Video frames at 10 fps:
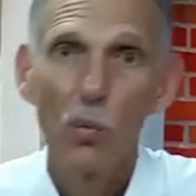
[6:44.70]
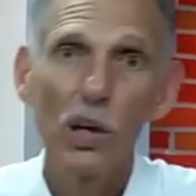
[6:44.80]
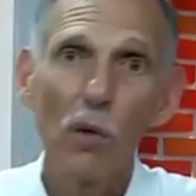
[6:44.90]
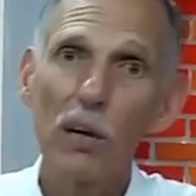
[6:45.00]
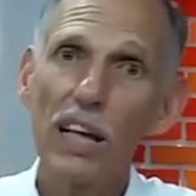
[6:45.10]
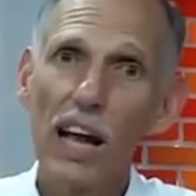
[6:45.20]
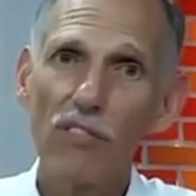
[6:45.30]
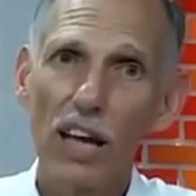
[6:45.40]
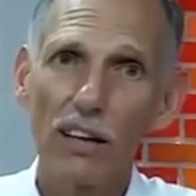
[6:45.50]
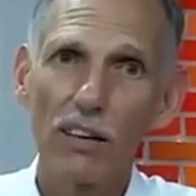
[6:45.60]
We already
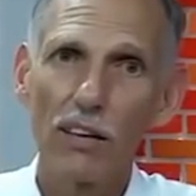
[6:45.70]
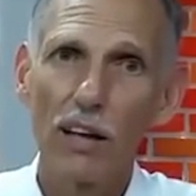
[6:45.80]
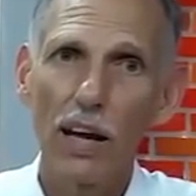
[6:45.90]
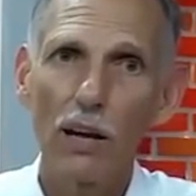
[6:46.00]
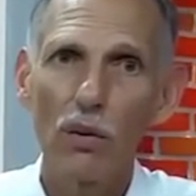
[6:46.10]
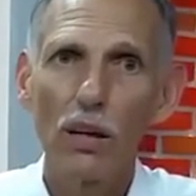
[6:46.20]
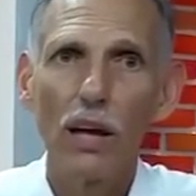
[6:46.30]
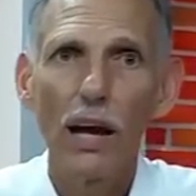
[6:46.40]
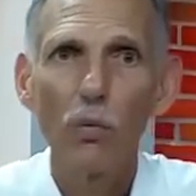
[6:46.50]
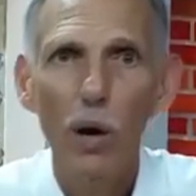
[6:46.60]
have that.
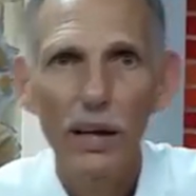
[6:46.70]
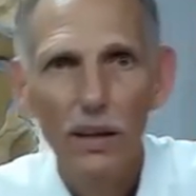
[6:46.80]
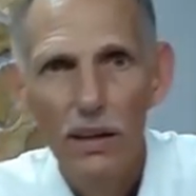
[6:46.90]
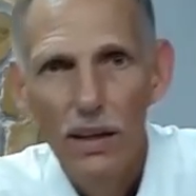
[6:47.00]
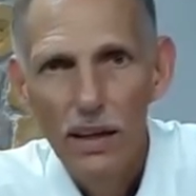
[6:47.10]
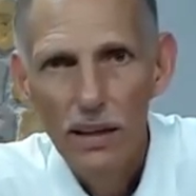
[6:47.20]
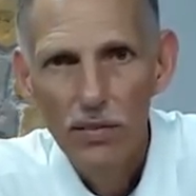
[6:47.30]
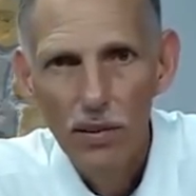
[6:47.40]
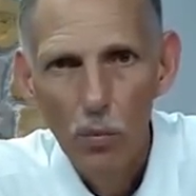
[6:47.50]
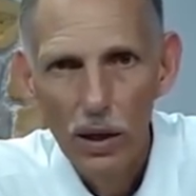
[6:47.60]
And what
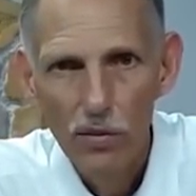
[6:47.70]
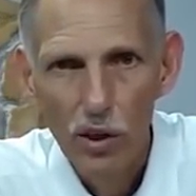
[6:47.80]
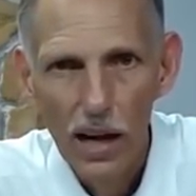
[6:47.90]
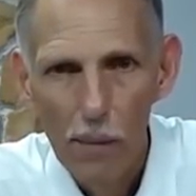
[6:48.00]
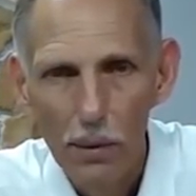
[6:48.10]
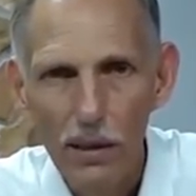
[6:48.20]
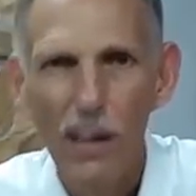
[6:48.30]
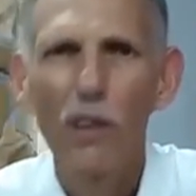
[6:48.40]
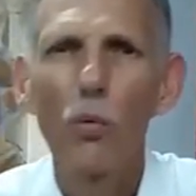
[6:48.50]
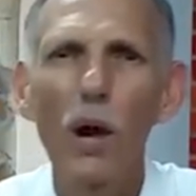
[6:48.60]
is going to
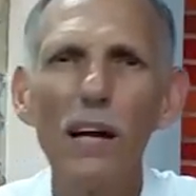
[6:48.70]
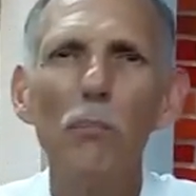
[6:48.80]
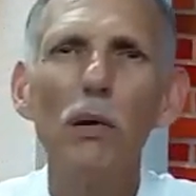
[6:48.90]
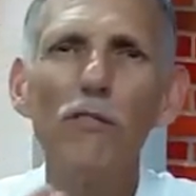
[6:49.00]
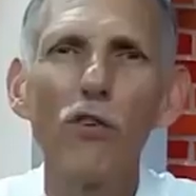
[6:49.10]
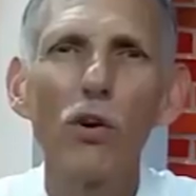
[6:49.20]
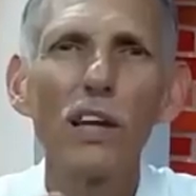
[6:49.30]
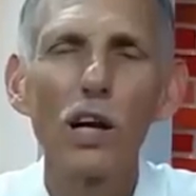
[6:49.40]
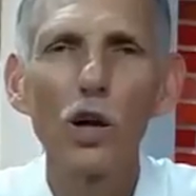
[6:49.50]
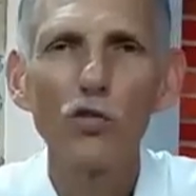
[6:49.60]
happen? Right
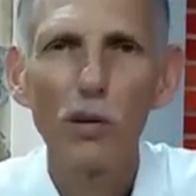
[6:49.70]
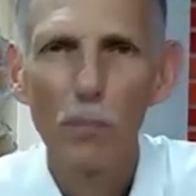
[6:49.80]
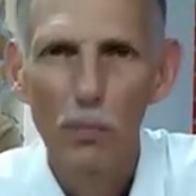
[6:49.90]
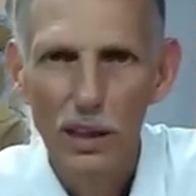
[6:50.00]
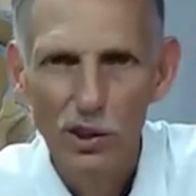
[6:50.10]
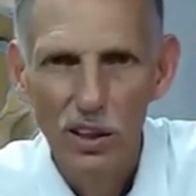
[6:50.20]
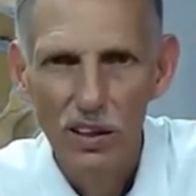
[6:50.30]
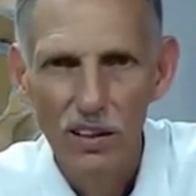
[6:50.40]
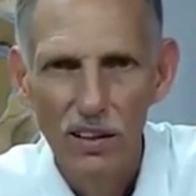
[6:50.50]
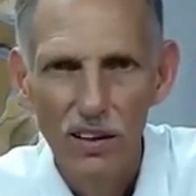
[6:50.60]
before the close of probation.